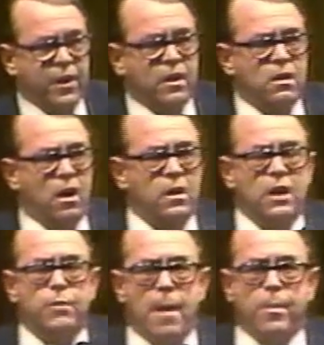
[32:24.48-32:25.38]
thank God
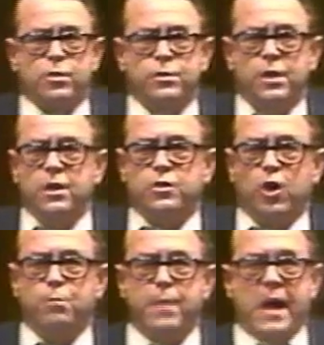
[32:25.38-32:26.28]
Lee Roberson didn't
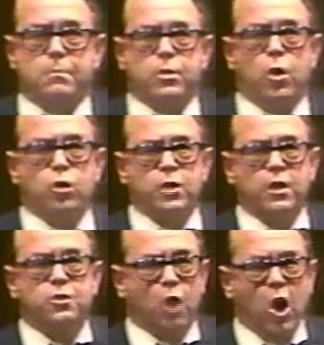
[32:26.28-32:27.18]
turn back because
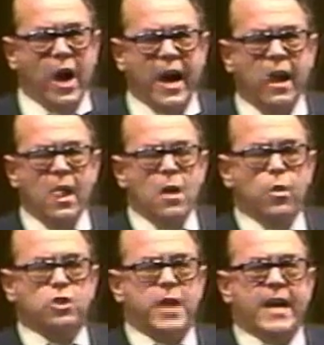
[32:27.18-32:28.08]
of the Joy
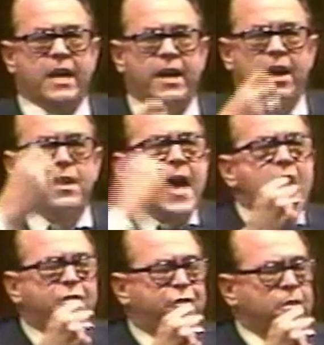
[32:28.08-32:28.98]
was taken in
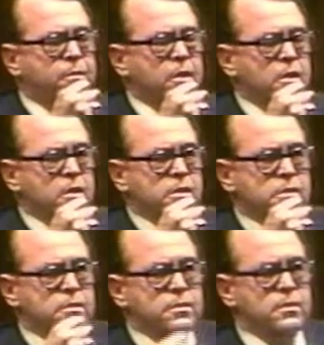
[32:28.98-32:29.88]
death.
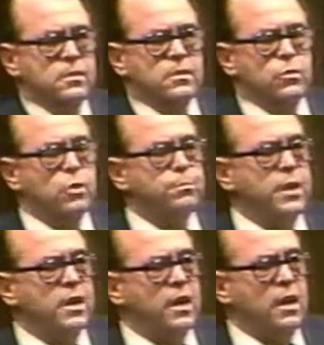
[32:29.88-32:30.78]
Wouldn't
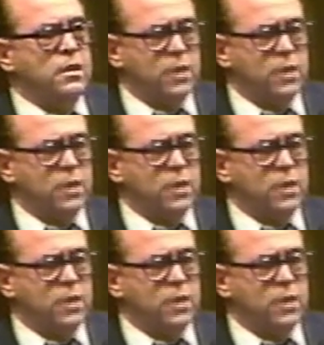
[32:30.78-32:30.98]
be any